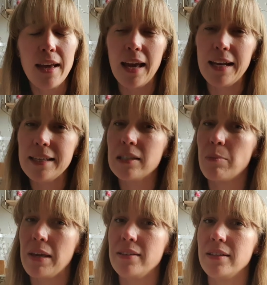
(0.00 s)
at least the
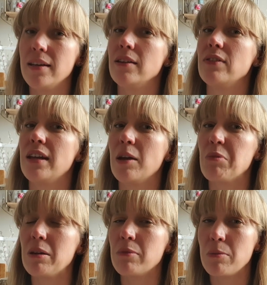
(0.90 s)
basting in of the
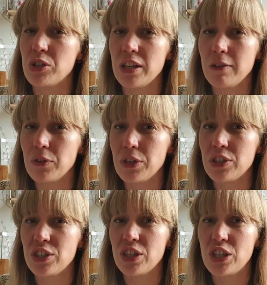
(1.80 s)
neckband by machine
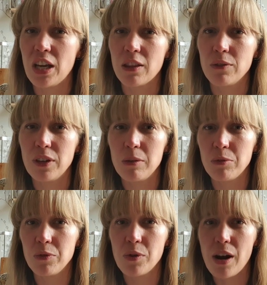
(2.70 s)
first, just to check the fit
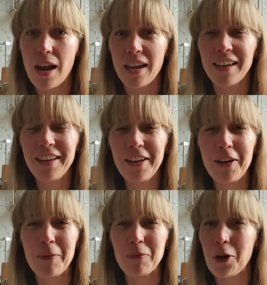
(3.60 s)
before I
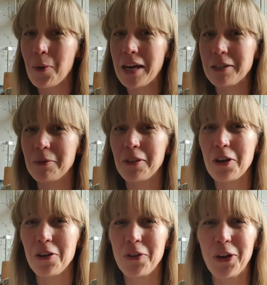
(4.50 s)
go at it with
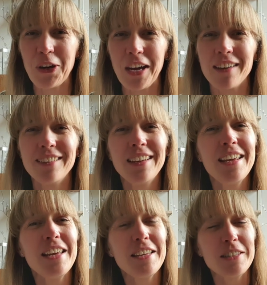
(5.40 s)
the overlocker.
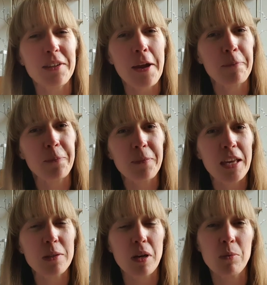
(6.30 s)
So yeah,
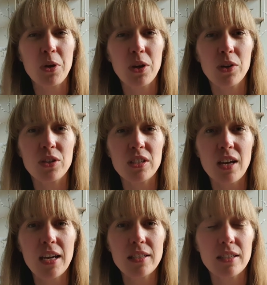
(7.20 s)
that's what I'm working on
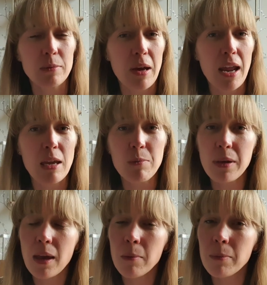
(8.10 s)
tonight. It's about 8
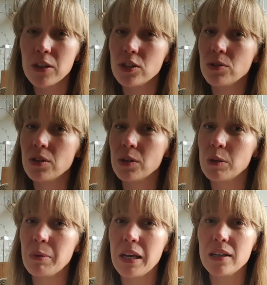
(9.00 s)
p.m, the children are
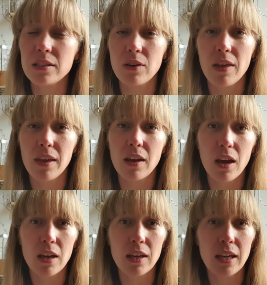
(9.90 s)
in bed, so I think
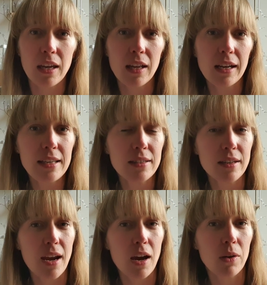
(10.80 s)
I can get at
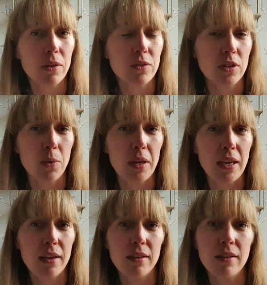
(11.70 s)
least an hour of
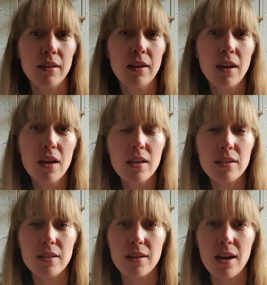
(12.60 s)
sewing in
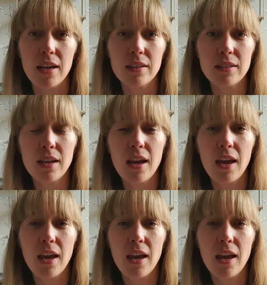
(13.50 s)
tonight.